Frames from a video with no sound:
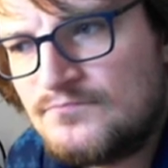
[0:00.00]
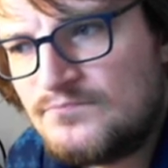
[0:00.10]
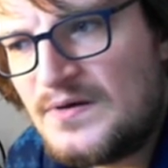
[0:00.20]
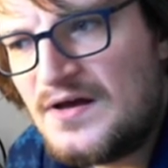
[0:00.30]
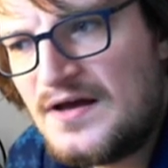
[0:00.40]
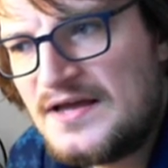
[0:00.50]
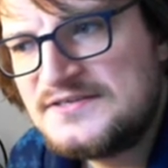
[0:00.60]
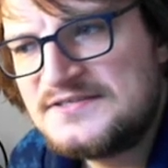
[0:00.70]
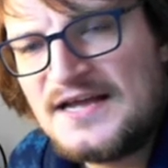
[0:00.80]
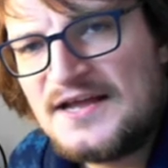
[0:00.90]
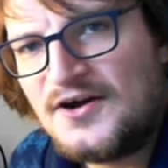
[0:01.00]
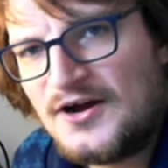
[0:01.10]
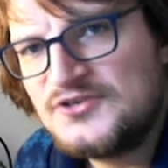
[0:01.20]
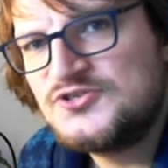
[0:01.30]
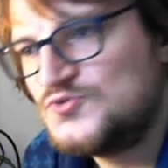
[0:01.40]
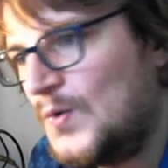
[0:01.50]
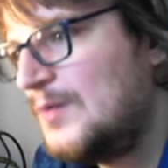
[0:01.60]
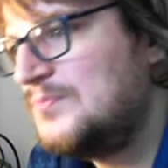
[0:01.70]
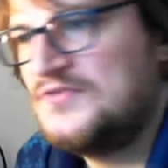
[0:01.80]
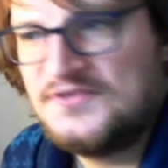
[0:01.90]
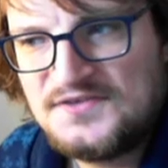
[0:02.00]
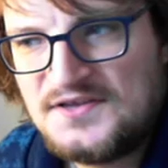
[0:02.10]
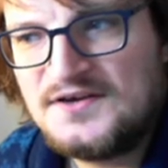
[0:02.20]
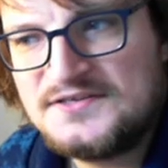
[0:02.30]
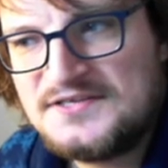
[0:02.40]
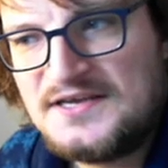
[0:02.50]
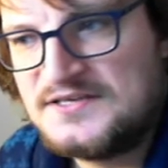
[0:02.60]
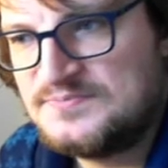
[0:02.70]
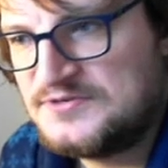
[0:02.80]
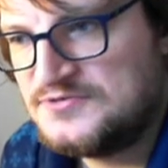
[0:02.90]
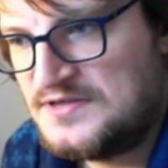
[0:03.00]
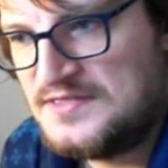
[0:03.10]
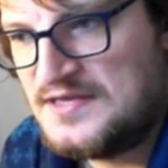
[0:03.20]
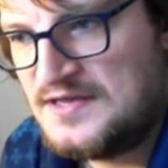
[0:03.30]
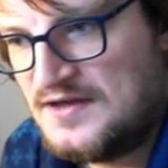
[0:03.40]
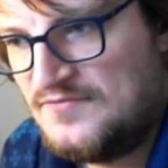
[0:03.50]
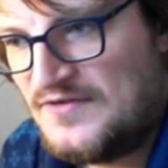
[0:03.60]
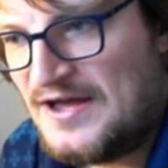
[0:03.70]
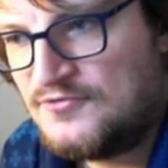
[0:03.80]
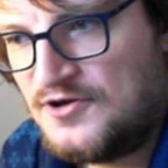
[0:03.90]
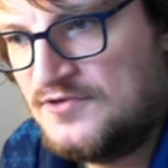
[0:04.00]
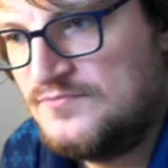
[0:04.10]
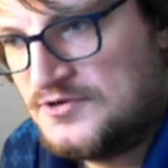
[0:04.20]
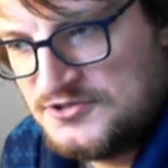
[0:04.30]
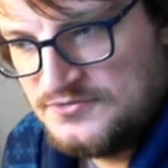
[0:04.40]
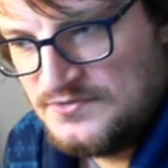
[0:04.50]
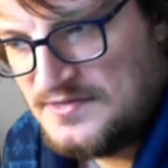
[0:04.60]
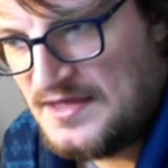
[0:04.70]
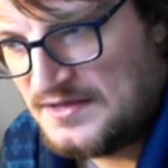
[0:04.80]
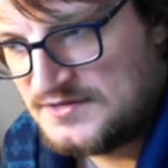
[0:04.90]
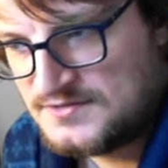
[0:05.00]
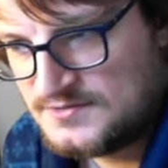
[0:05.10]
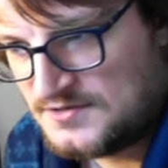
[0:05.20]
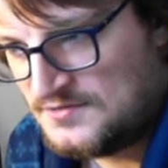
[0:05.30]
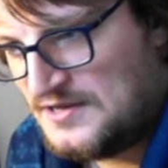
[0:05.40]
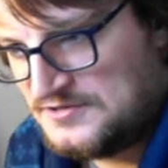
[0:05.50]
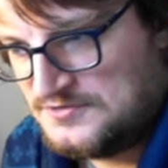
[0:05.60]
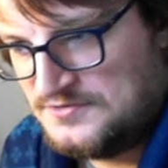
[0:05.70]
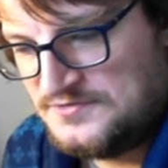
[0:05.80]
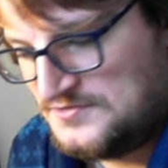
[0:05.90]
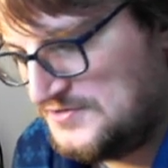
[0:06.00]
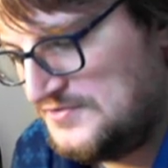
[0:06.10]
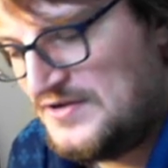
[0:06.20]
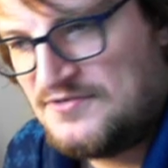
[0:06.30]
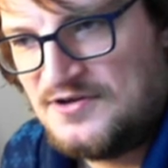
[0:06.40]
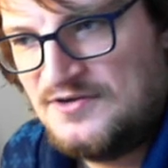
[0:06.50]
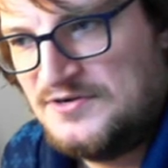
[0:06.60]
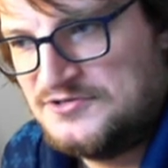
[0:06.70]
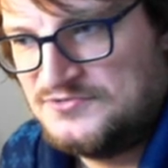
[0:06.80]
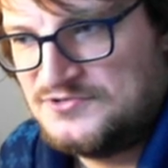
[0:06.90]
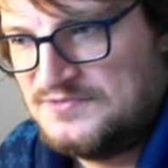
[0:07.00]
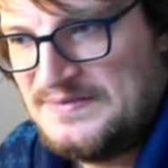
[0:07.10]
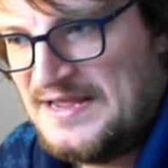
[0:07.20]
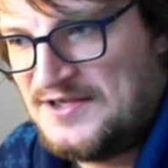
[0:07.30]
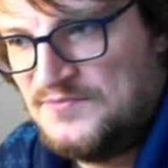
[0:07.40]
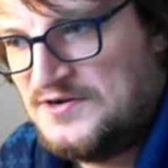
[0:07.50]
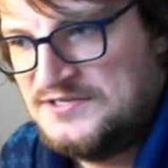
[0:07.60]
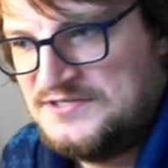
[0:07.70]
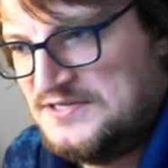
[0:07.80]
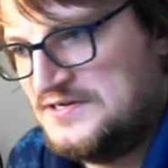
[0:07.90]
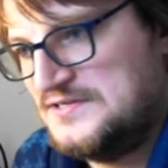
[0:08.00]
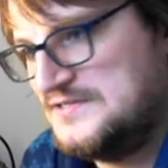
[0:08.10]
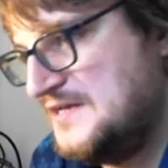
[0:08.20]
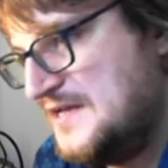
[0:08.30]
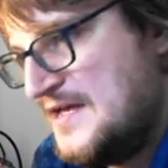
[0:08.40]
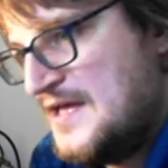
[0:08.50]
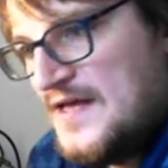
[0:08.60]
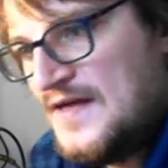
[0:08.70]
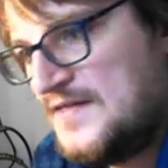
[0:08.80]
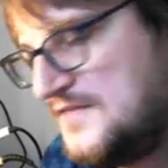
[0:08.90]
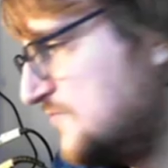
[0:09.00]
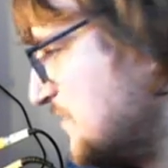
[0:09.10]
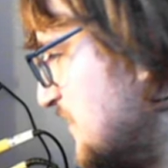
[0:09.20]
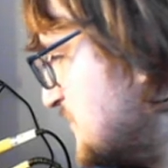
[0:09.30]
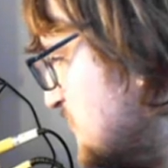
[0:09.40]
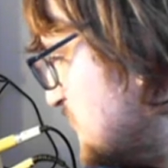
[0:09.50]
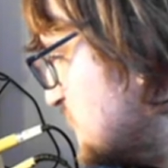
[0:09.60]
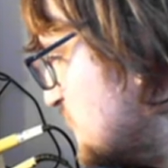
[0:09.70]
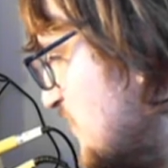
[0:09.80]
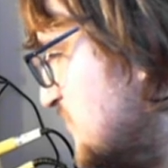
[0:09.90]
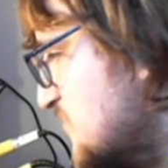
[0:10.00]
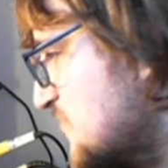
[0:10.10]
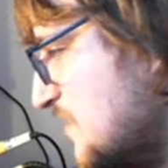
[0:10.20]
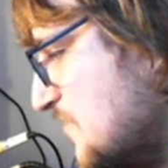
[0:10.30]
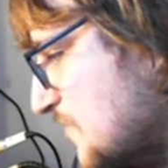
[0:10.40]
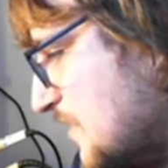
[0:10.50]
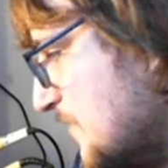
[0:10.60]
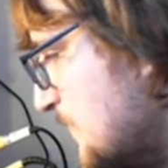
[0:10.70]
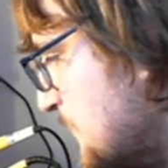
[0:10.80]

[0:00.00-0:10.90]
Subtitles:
but instead I swapped the CRTs between the Valco module and this. So the Valco module's got the black and white CRT. This one has the nice green screen one,